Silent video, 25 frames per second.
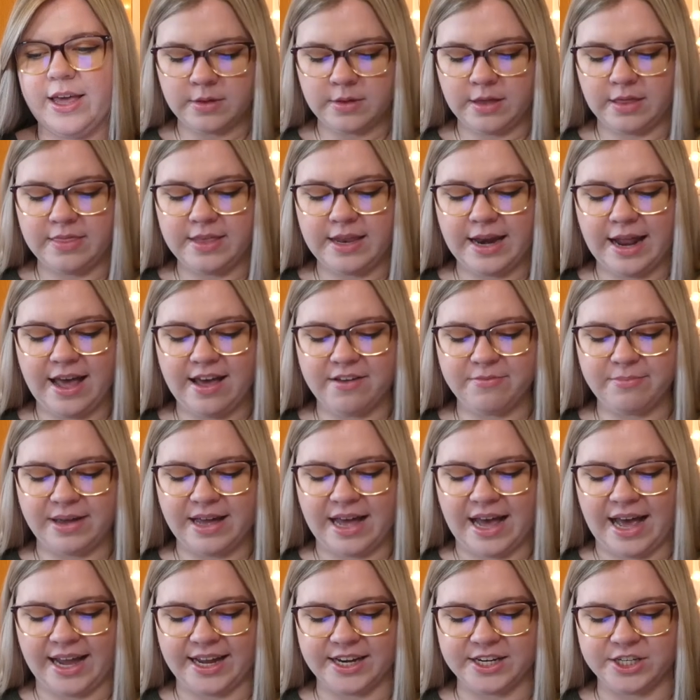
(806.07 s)
And then I have my
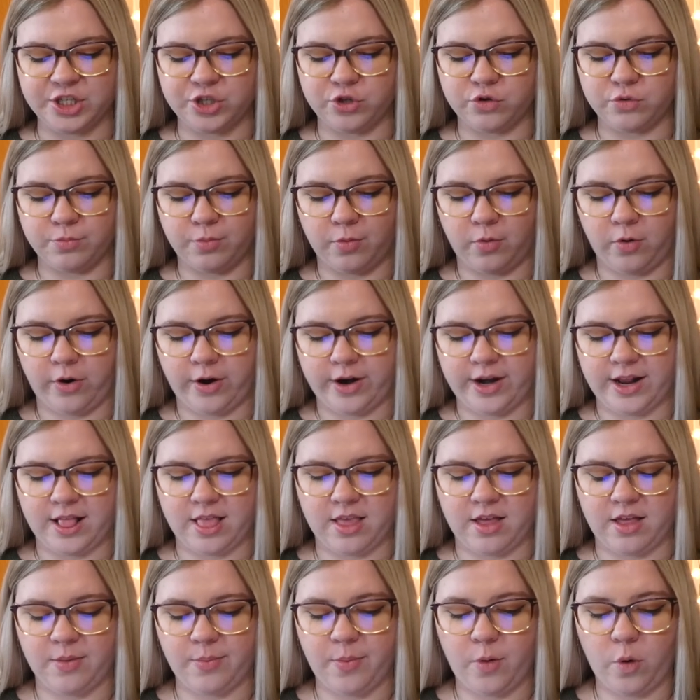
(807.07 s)
I do board. It's
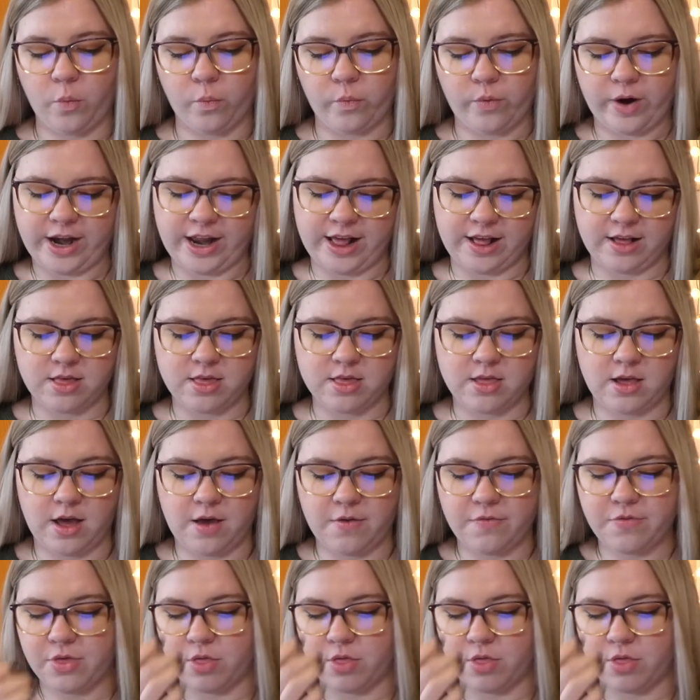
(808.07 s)
all about wedding stuff.